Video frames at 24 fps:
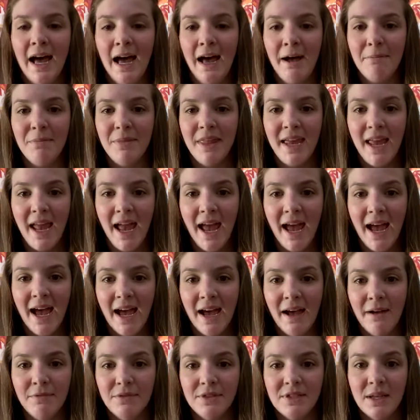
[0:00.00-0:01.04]
They
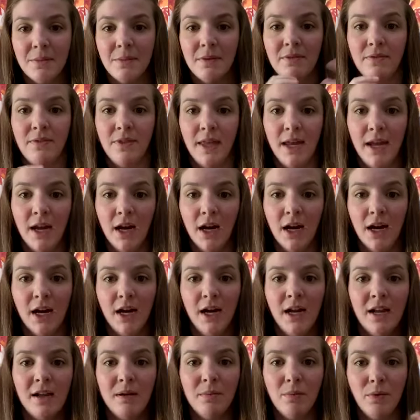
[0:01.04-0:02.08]
have some of their
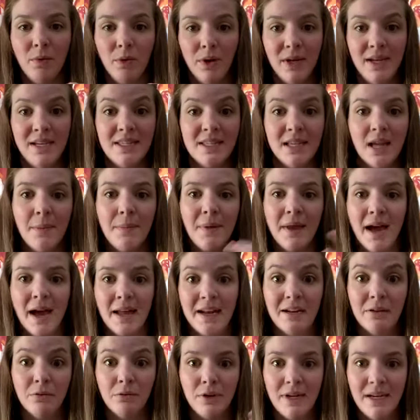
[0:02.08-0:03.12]
employees coming on
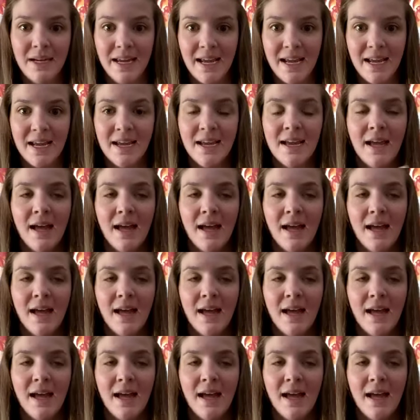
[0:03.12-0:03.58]
and reading.